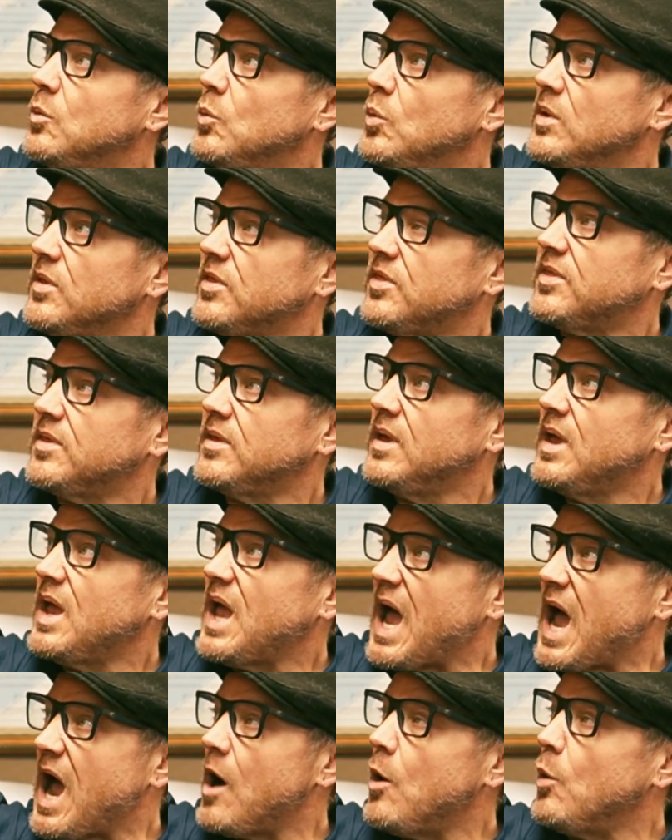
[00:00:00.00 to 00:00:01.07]
with
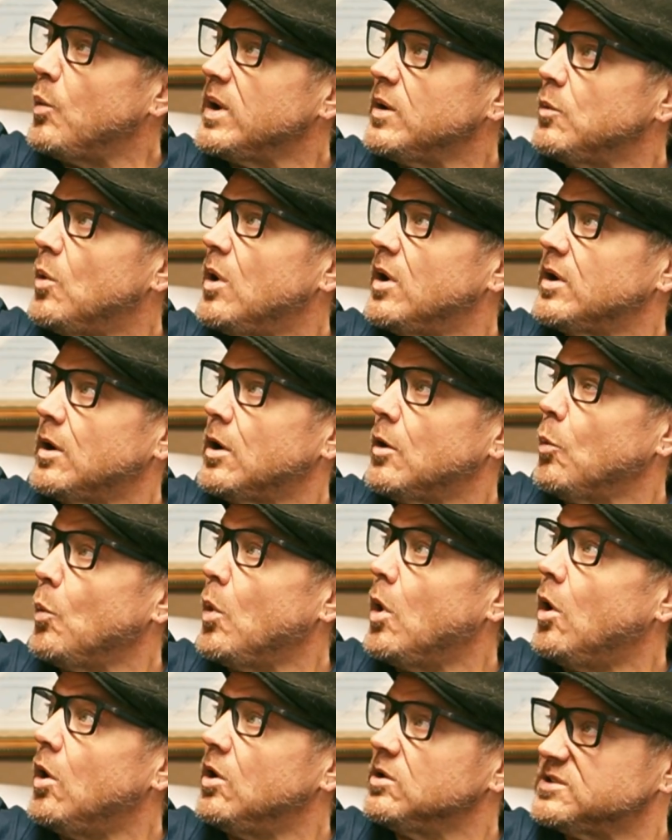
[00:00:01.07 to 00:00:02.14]
how we want our
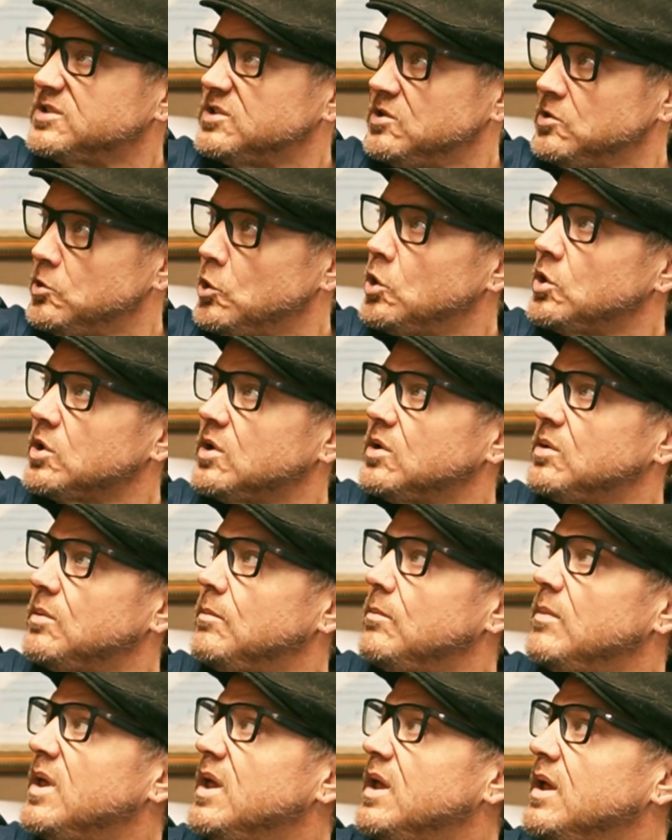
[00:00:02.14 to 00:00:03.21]
wall to look.
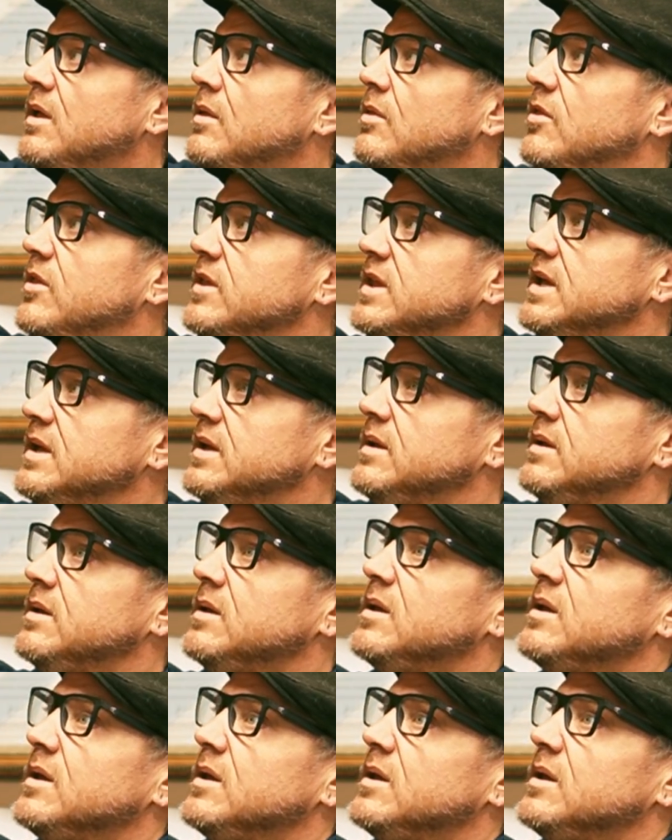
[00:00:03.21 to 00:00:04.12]
The